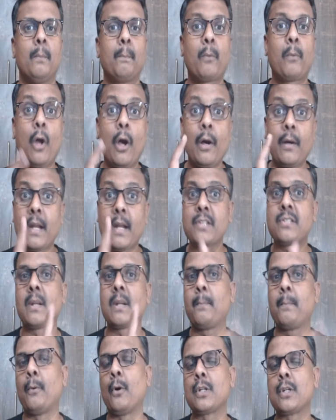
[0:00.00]
progress
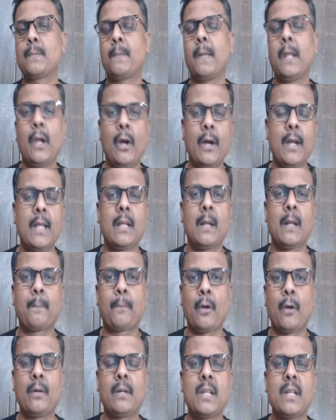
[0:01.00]
reports, periodical
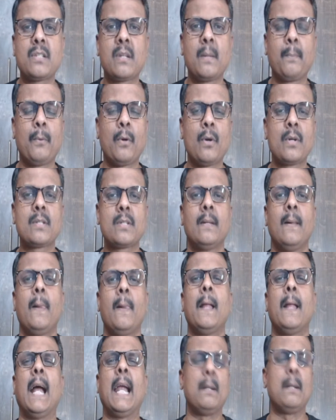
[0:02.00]
progress reports,
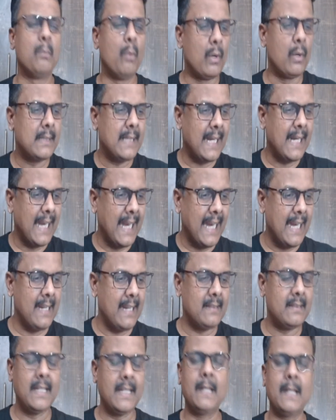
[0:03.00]
and more than
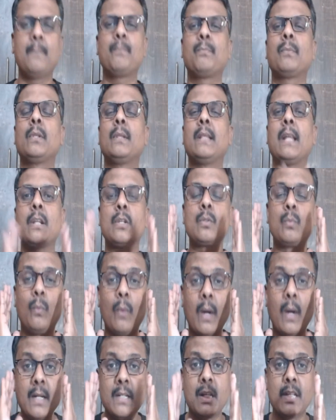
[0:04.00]
anything, there is
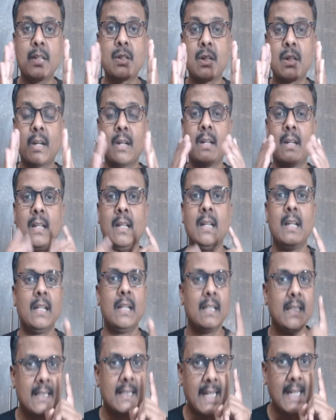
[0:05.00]
one teacher
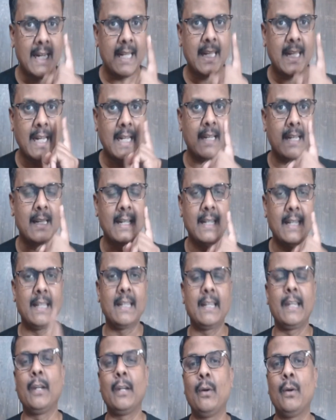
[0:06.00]
dedicatedly,